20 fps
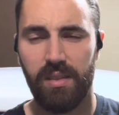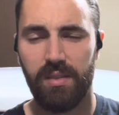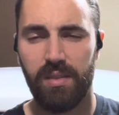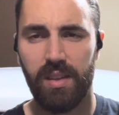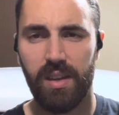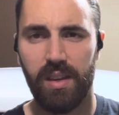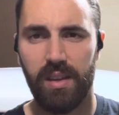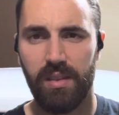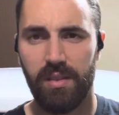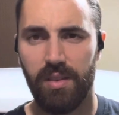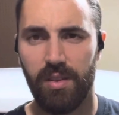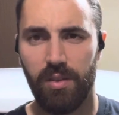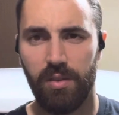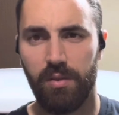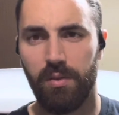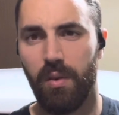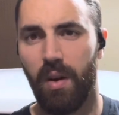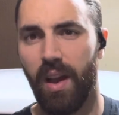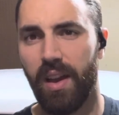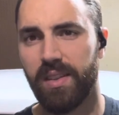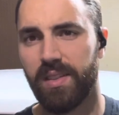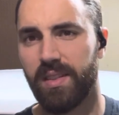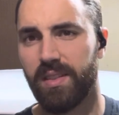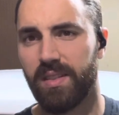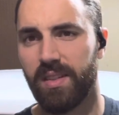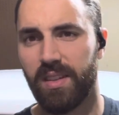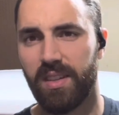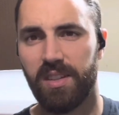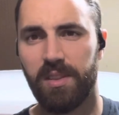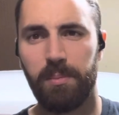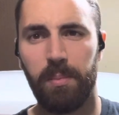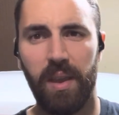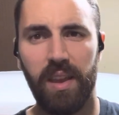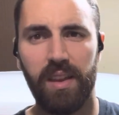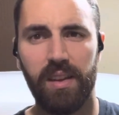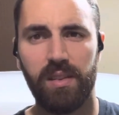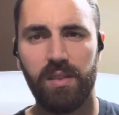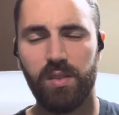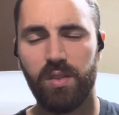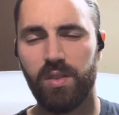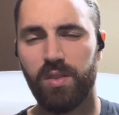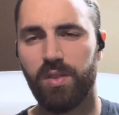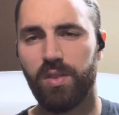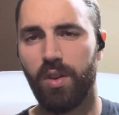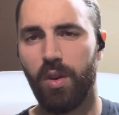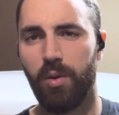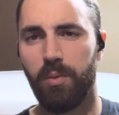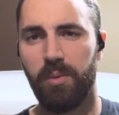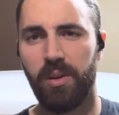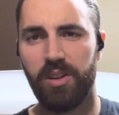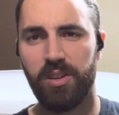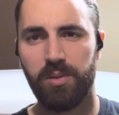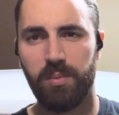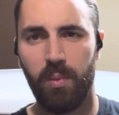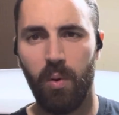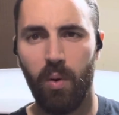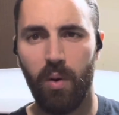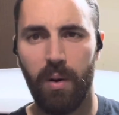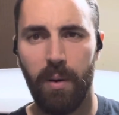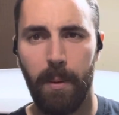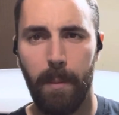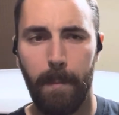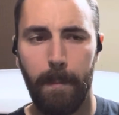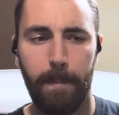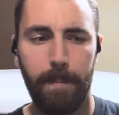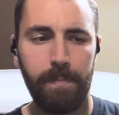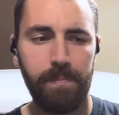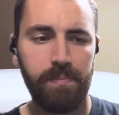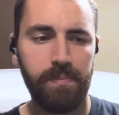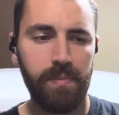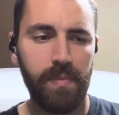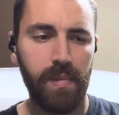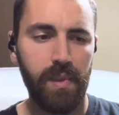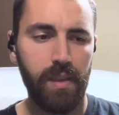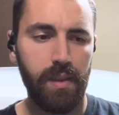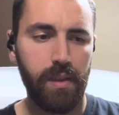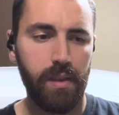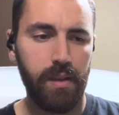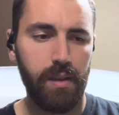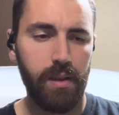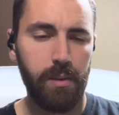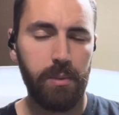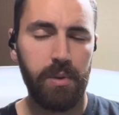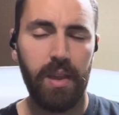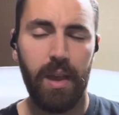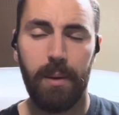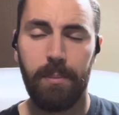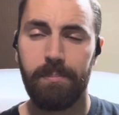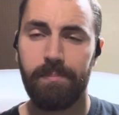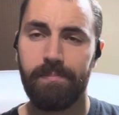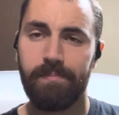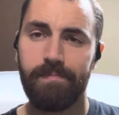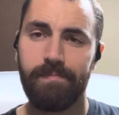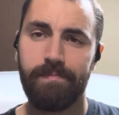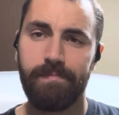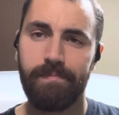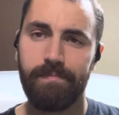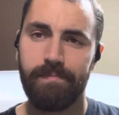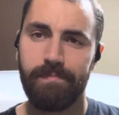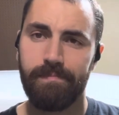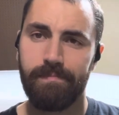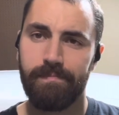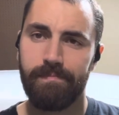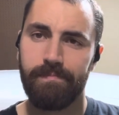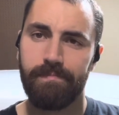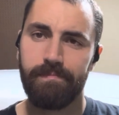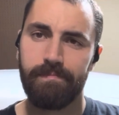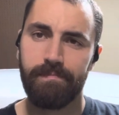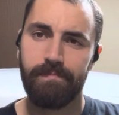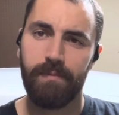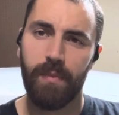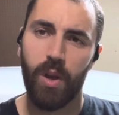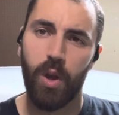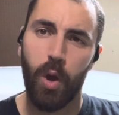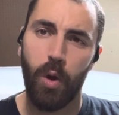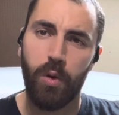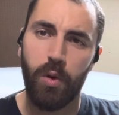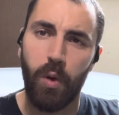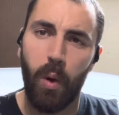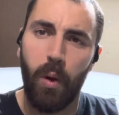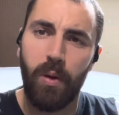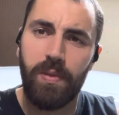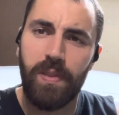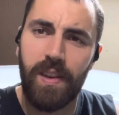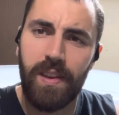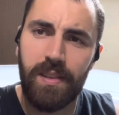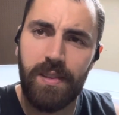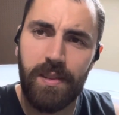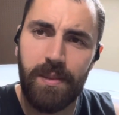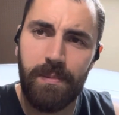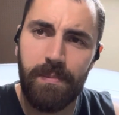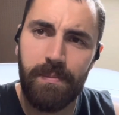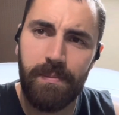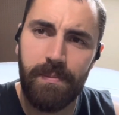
that their horizons expand so much more but yeah go do hard things